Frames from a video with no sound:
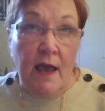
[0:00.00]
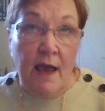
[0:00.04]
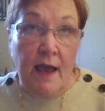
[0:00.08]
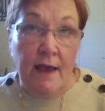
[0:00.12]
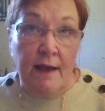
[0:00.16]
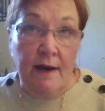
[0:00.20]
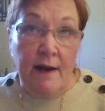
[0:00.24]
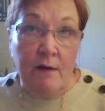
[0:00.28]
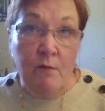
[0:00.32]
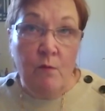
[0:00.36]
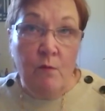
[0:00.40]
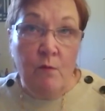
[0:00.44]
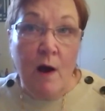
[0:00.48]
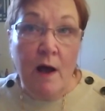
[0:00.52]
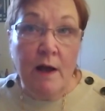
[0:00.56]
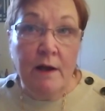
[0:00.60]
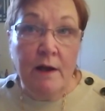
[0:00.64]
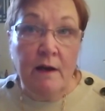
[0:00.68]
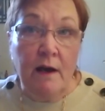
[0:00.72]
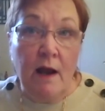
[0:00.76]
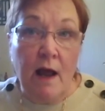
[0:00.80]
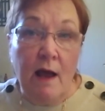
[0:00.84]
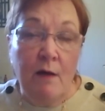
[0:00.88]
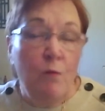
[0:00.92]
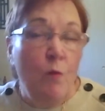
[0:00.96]
And I
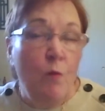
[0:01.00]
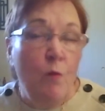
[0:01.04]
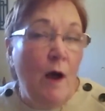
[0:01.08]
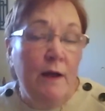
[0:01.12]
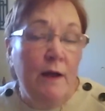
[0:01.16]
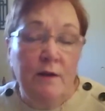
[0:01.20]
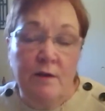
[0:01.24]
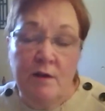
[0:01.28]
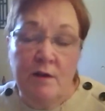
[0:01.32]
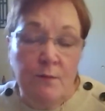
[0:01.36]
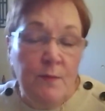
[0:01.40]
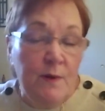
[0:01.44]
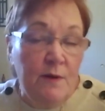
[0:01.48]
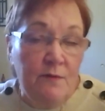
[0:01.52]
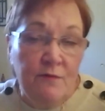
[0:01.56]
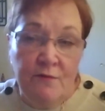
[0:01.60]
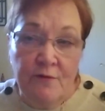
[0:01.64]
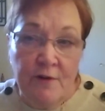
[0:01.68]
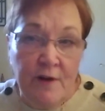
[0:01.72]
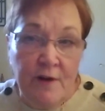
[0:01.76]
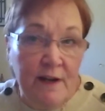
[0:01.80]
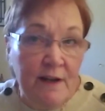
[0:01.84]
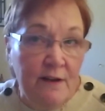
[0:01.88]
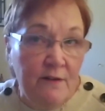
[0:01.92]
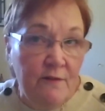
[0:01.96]
want you to be
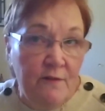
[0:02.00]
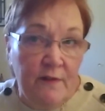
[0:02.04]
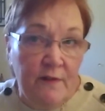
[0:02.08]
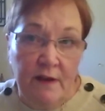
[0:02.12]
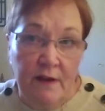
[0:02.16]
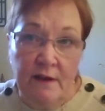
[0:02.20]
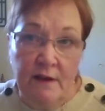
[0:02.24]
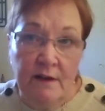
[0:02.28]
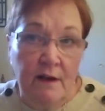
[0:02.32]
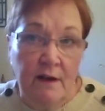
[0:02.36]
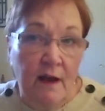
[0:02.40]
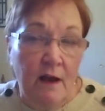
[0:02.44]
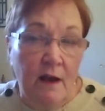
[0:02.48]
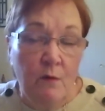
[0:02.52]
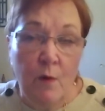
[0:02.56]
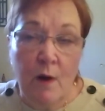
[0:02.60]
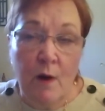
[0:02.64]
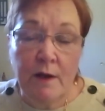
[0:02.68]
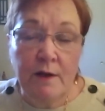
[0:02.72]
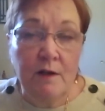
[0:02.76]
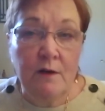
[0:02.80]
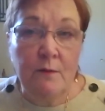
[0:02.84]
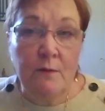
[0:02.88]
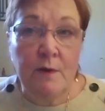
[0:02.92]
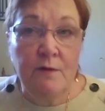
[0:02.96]
free of it. I
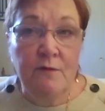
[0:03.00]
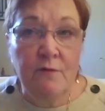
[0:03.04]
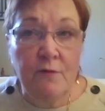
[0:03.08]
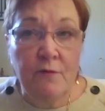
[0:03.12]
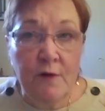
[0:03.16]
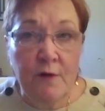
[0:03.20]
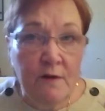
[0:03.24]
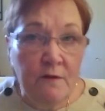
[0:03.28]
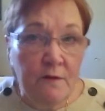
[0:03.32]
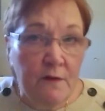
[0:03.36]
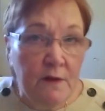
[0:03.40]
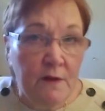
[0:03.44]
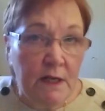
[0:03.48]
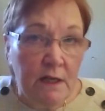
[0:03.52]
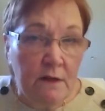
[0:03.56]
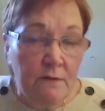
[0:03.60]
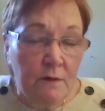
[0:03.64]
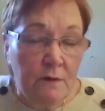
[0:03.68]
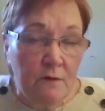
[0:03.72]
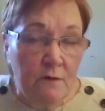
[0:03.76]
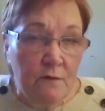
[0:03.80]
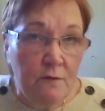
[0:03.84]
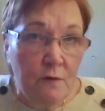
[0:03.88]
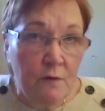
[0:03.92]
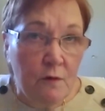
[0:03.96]
want you to be free of it
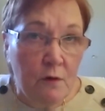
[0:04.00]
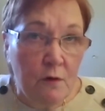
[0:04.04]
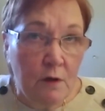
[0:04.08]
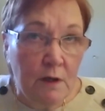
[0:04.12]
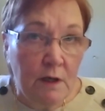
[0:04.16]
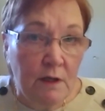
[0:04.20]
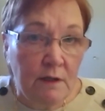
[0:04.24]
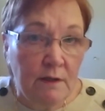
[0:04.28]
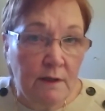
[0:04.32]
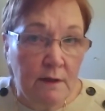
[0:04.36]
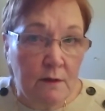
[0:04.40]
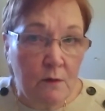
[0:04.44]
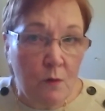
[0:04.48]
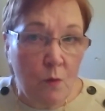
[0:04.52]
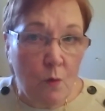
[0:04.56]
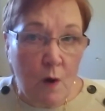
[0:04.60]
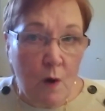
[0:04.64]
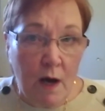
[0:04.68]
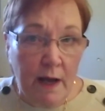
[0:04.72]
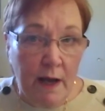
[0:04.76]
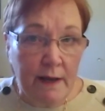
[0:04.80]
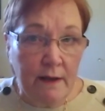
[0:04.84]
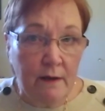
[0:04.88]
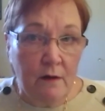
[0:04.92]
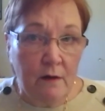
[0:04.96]
even for a little
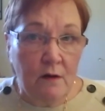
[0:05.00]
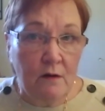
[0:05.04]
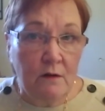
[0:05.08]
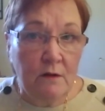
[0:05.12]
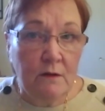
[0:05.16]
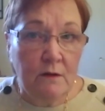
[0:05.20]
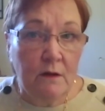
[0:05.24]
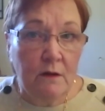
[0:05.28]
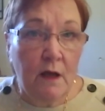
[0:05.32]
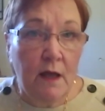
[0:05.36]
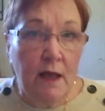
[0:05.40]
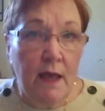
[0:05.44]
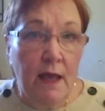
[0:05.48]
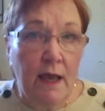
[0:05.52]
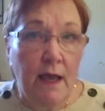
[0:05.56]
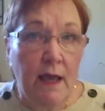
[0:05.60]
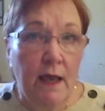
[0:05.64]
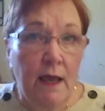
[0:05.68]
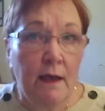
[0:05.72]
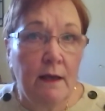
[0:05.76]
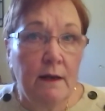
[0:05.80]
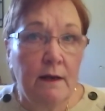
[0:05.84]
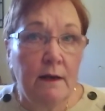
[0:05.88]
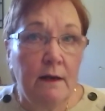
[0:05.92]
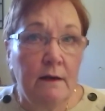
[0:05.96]
while.
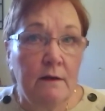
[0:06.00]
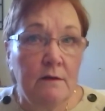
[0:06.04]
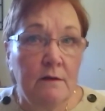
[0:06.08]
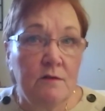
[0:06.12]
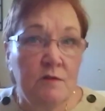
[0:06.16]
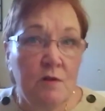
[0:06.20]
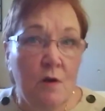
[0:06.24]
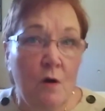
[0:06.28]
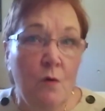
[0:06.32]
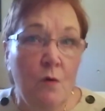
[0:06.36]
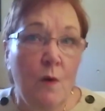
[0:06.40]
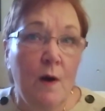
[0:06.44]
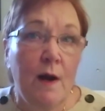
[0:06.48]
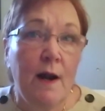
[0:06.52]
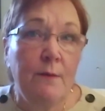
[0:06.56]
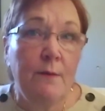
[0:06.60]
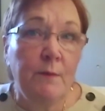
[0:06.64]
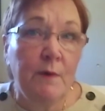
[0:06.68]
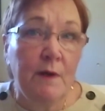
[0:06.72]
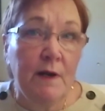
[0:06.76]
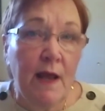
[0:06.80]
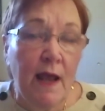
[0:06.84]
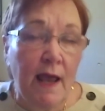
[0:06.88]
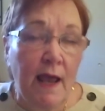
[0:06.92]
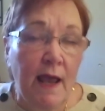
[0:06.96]
And so what I'm
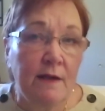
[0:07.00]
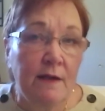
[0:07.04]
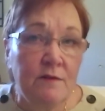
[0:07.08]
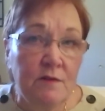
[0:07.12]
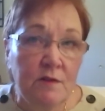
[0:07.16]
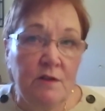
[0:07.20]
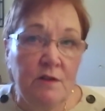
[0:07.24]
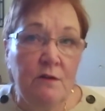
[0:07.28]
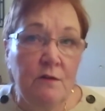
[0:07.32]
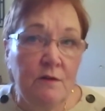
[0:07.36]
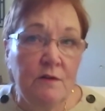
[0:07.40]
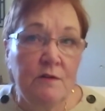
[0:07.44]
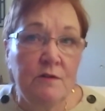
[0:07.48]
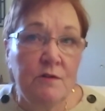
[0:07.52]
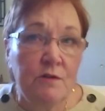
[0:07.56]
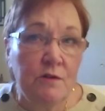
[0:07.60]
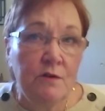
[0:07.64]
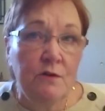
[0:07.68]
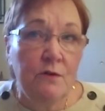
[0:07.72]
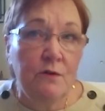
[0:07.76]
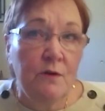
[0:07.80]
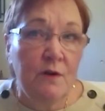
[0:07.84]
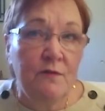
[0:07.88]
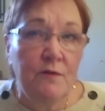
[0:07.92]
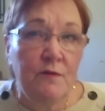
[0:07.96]
going to ask you to
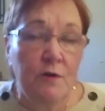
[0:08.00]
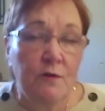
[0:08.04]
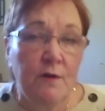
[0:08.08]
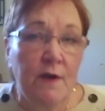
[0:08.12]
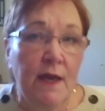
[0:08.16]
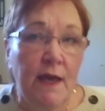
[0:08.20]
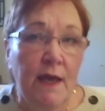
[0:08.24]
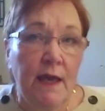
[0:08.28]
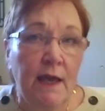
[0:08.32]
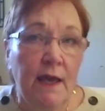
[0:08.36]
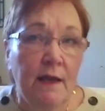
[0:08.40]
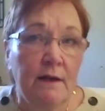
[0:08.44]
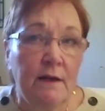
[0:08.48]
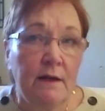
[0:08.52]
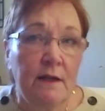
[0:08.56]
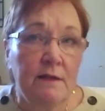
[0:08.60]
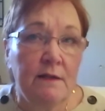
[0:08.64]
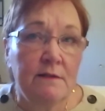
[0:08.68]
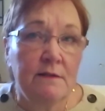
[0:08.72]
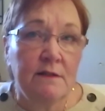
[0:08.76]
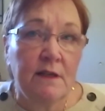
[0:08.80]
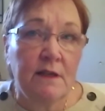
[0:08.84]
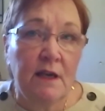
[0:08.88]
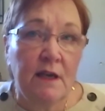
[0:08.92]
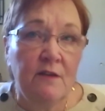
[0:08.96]
do, if you can,
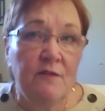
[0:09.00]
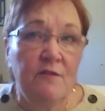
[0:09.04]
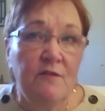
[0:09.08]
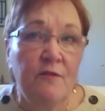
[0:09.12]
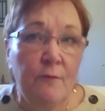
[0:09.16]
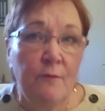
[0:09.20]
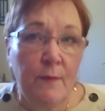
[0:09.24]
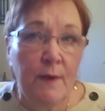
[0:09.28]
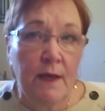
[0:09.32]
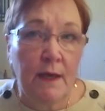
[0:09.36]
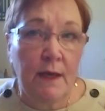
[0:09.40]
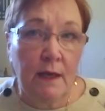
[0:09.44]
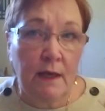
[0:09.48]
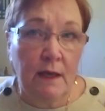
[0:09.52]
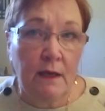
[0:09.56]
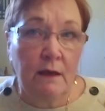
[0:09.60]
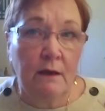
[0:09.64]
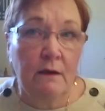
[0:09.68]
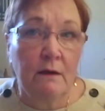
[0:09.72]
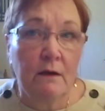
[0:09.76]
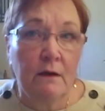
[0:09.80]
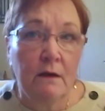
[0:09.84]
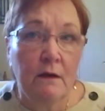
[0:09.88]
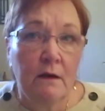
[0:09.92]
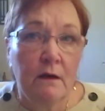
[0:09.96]
is give me
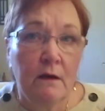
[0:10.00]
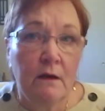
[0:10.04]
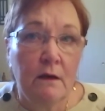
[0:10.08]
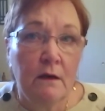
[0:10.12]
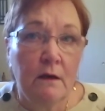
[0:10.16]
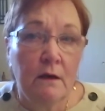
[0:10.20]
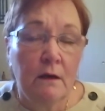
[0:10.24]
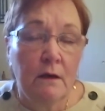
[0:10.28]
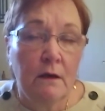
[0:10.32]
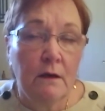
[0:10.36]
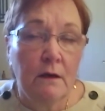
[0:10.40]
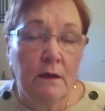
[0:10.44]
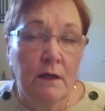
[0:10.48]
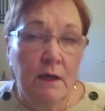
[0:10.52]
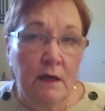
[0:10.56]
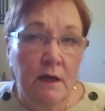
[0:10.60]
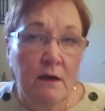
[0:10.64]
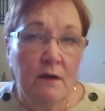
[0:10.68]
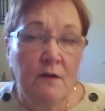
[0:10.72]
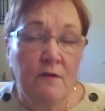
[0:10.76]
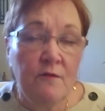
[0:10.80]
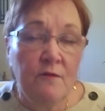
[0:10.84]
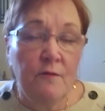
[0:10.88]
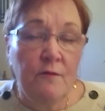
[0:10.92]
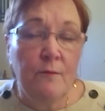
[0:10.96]

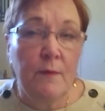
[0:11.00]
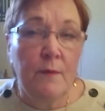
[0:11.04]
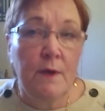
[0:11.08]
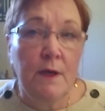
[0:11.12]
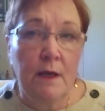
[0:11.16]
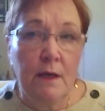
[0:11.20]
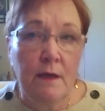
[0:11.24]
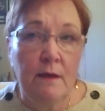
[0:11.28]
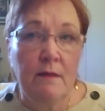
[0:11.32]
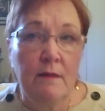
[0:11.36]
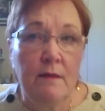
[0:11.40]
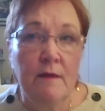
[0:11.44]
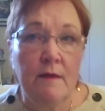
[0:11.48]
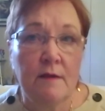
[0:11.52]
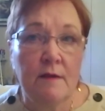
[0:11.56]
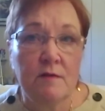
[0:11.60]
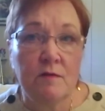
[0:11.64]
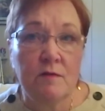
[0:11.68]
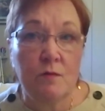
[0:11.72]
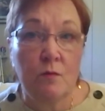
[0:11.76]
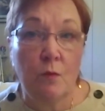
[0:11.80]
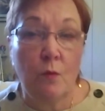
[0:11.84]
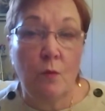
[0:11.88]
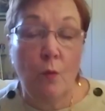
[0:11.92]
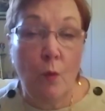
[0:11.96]

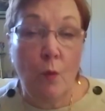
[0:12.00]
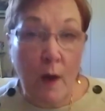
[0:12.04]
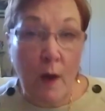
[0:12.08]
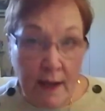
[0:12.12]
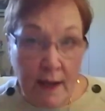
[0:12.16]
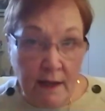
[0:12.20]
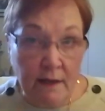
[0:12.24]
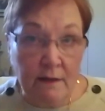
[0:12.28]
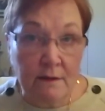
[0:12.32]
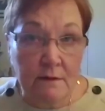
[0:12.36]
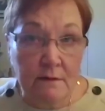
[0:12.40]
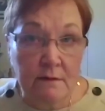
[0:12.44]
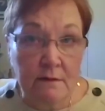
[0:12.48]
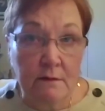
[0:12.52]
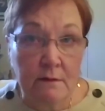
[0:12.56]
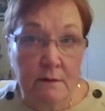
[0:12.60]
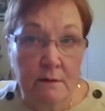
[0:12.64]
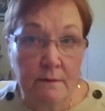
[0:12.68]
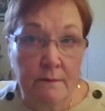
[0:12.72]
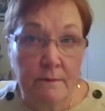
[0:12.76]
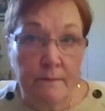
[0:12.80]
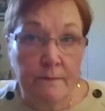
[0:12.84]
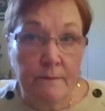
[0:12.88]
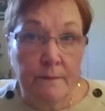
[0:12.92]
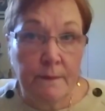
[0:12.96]
this weight.
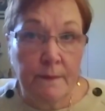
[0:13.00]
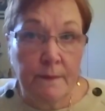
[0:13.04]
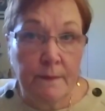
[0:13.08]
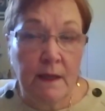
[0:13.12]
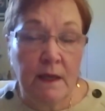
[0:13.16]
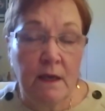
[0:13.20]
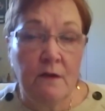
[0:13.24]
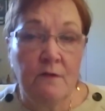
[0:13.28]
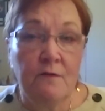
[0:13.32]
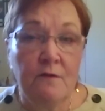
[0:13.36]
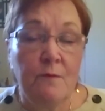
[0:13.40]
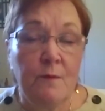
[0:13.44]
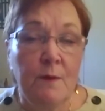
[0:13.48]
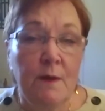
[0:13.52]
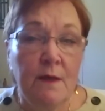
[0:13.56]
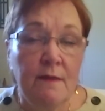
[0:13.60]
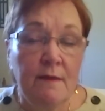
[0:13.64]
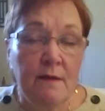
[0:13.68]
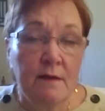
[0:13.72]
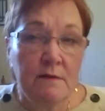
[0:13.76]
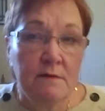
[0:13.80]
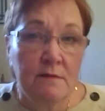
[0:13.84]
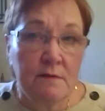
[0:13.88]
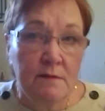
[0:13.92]
Give me this